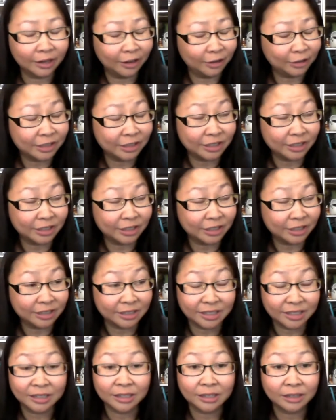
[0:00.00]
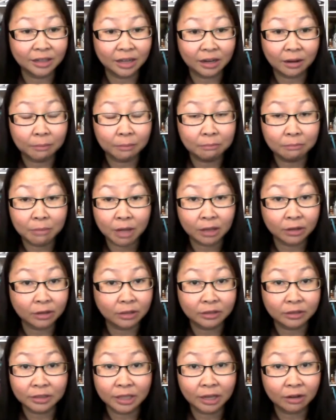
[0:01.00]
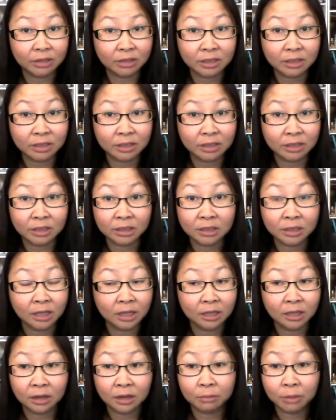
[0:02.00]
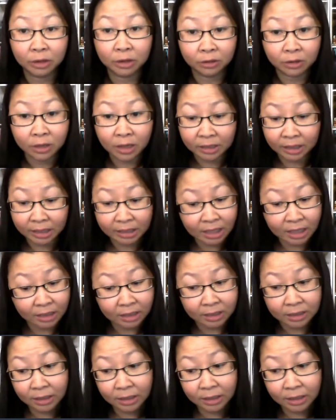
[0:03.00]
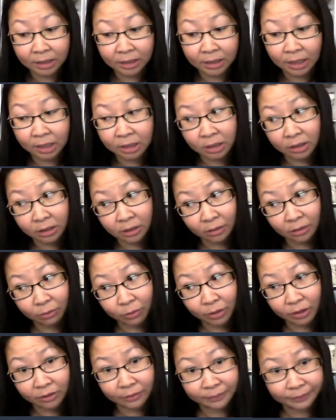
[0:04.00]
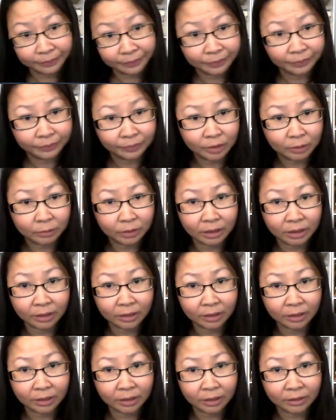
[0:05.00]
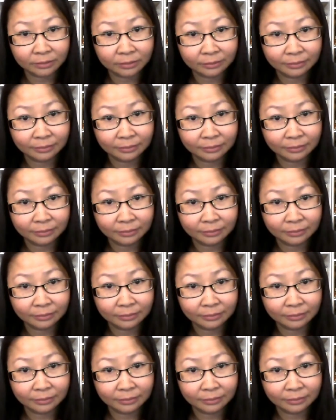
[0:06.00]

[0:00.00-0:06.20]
And they are succeeding like a mother. They are succeeding like a mother. They take this election and we're done.